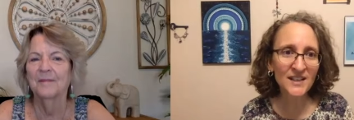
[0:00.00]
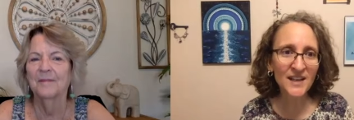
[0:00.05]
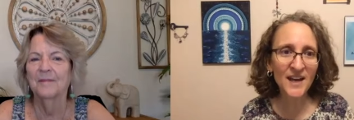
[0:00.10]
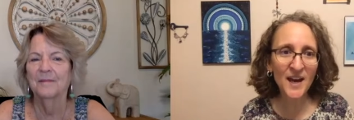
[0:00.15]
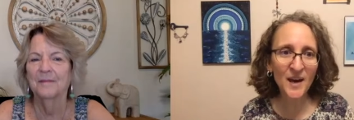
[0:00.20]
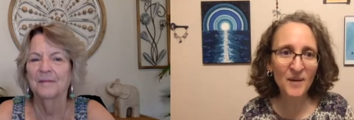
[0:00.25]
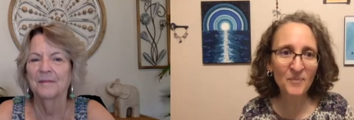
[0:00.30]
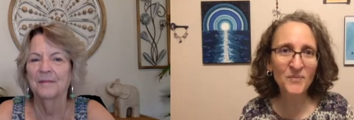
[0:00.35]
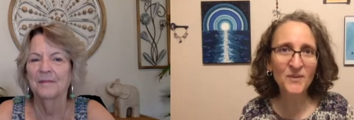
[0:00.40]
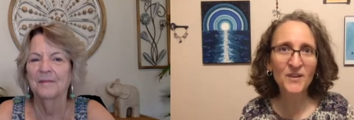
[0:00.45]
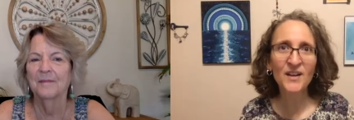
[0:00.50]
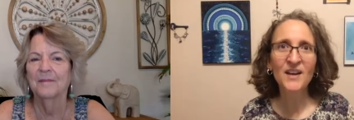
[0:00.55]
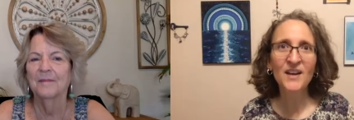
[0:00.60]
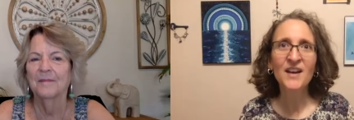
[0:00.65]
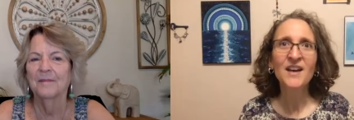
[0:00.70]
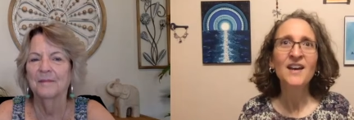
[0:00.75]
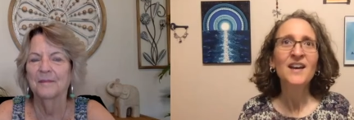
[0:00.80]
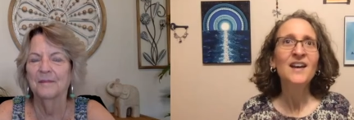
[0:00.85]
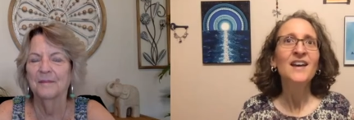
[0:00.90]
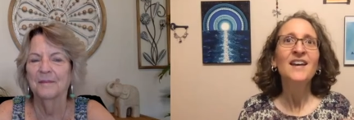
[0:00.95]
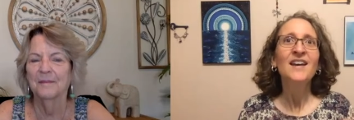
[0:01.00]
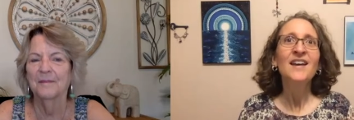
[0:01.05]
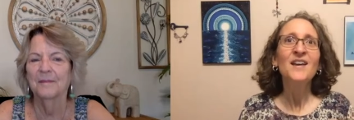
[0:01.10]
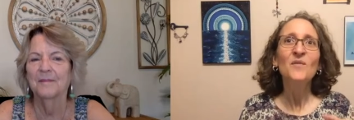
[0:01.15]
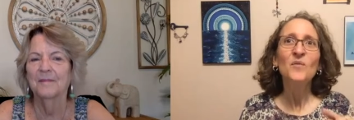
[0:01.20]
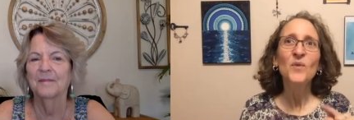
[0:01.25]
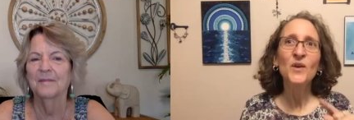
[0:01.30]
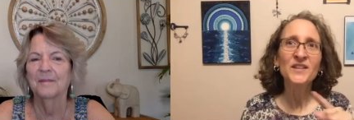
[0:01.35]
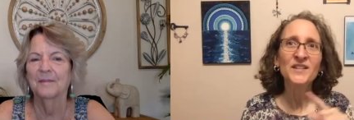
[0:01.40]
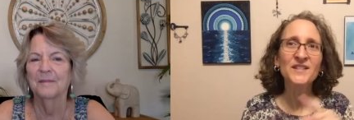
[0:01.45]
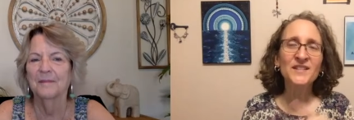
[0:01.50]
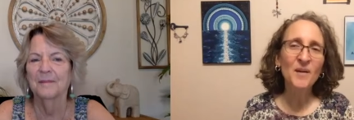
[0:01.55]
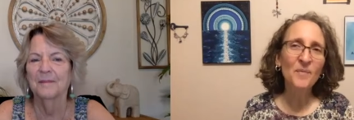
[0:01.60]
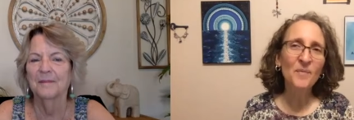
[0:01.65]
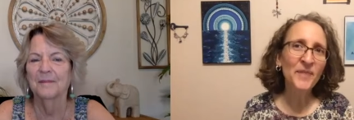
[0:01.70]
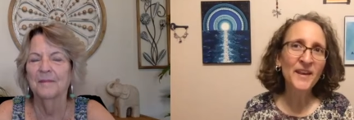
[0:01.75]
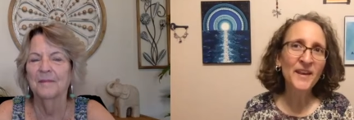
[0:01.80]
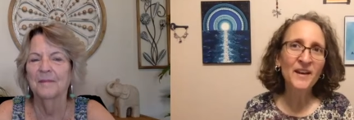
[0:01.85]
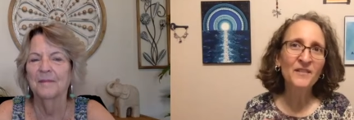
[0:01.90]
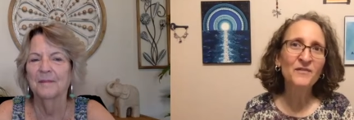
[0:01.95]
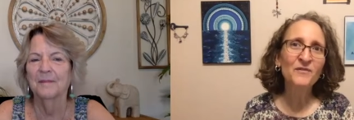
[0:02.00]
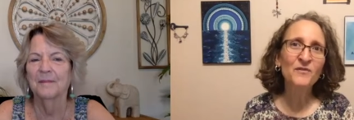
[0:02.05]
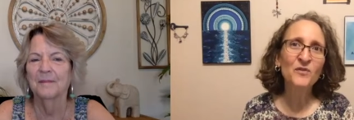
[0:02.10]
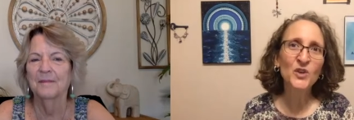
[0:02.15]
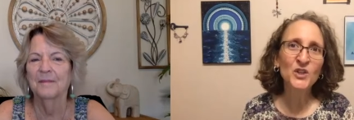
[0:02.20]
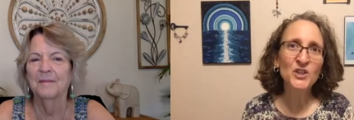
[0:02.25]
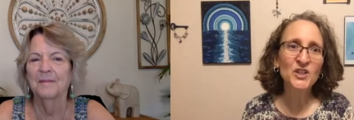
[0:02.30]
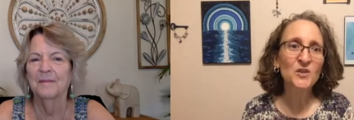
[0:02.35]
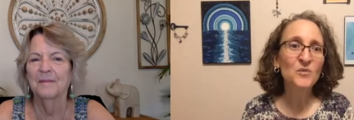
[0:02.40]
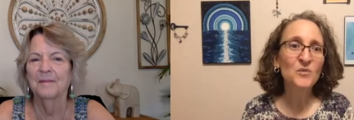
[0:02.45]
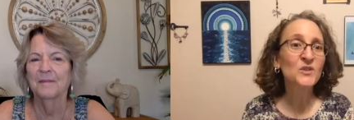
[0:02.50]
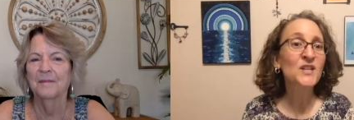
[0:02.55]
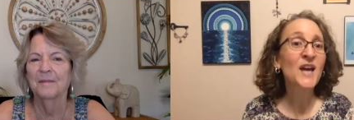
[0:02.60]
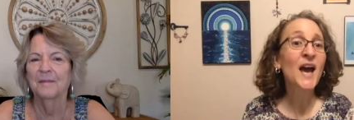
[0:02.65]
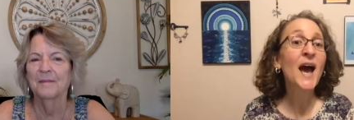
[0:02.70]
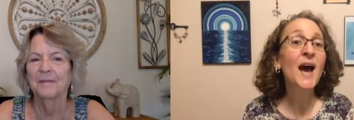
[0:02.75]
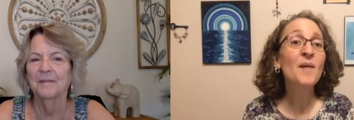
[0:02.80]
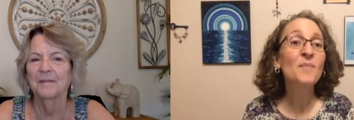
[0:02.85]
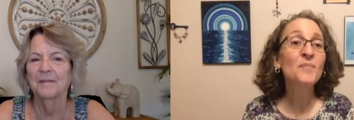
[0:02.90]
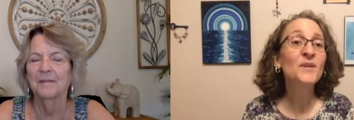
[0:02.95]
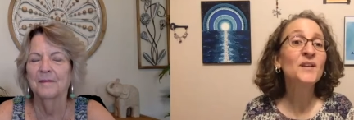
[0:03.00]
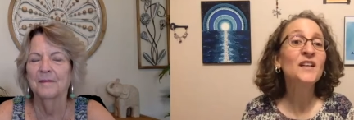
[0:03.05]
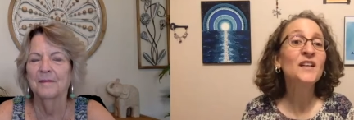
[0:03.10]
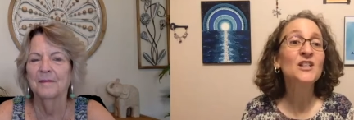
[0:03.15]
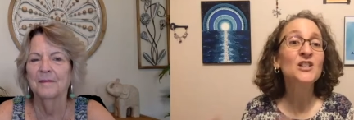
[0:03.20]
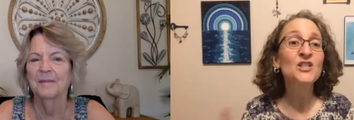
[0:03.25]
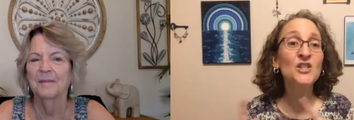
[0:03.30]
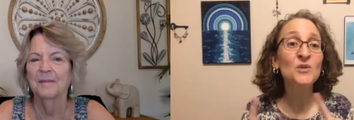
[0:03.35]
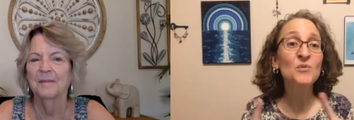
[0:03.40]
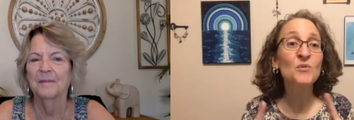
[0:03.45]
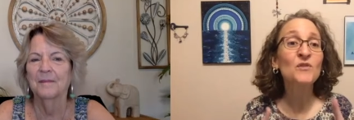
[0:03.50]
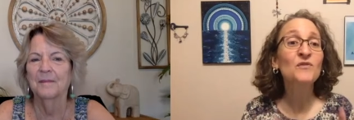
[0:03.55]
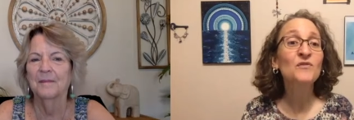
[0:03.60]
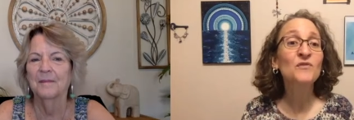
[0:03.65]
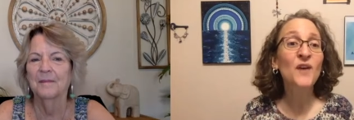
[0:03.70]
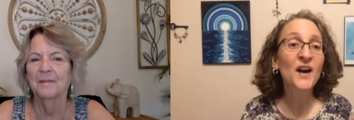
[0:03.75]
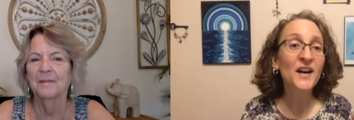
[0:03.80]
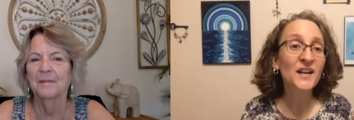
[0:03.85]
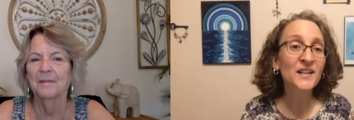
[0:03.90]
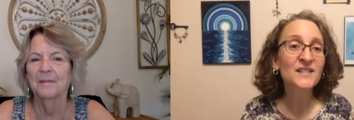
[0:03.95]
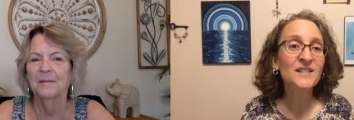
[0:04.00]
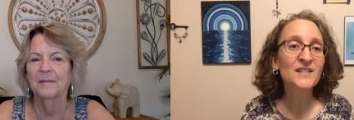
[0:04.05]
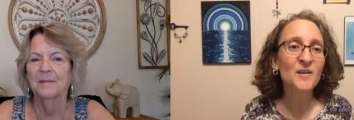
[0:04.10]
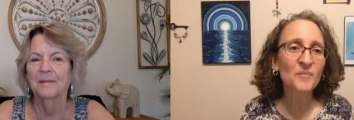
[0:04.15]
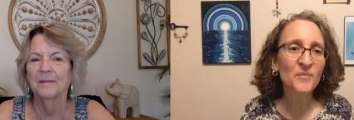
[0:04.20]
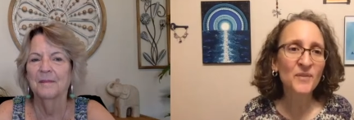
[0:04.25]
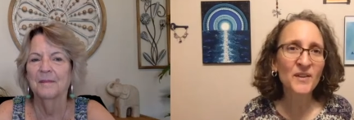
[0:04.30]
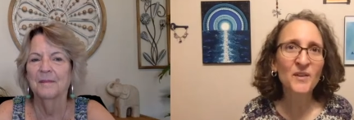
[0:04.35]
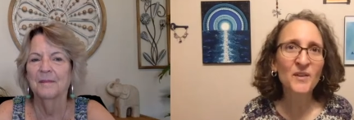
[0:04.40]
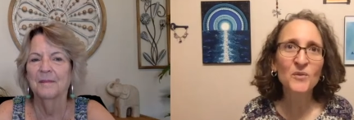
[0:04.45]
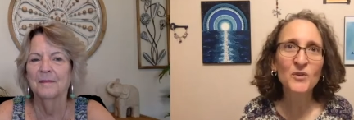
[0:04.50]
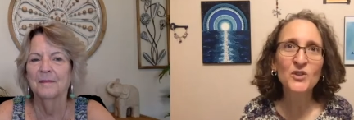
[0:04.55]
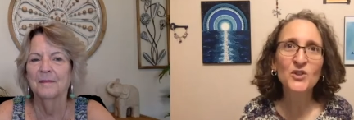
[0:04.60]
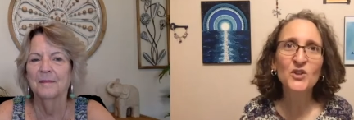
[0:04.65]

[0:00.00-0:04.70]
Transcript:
Speaker 1: kept when something unfortunate was happening, she would find something that was